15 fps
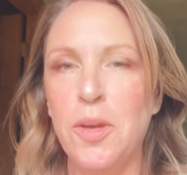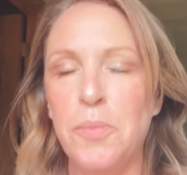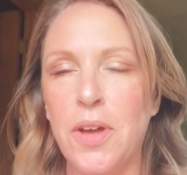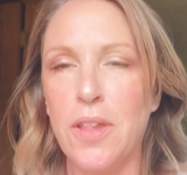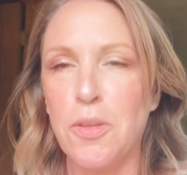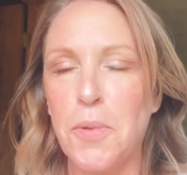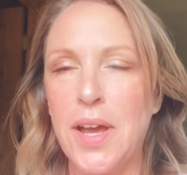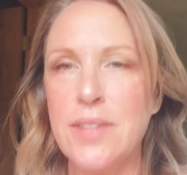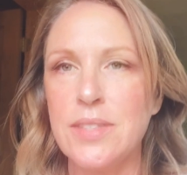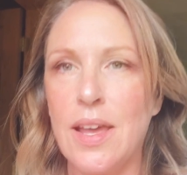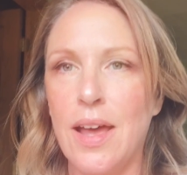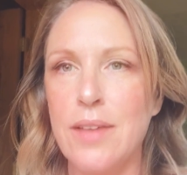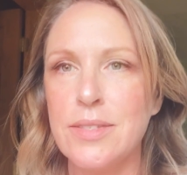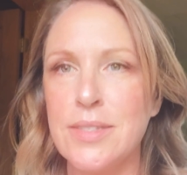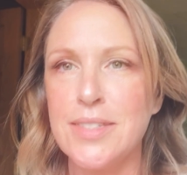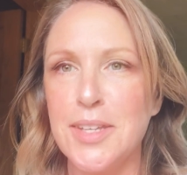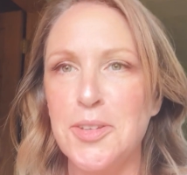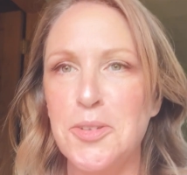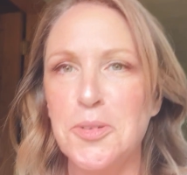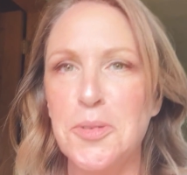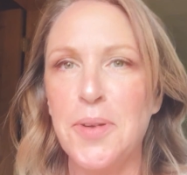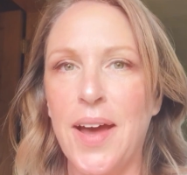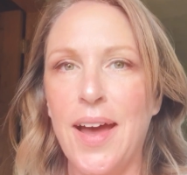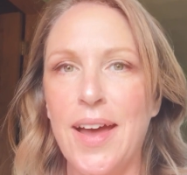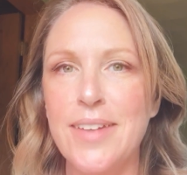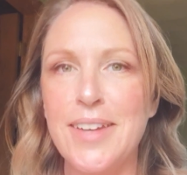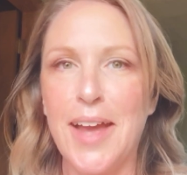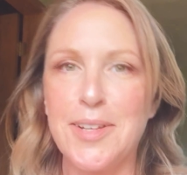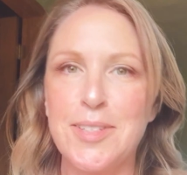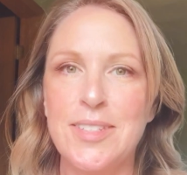But otherwise, I'll see you
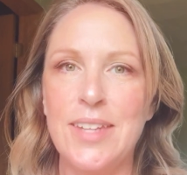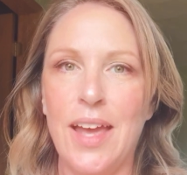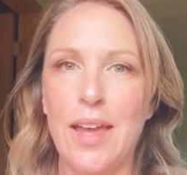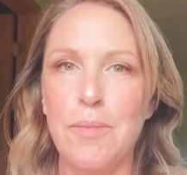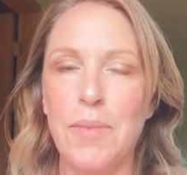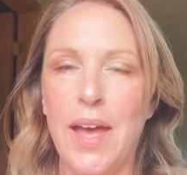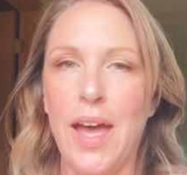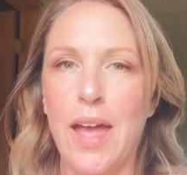next time.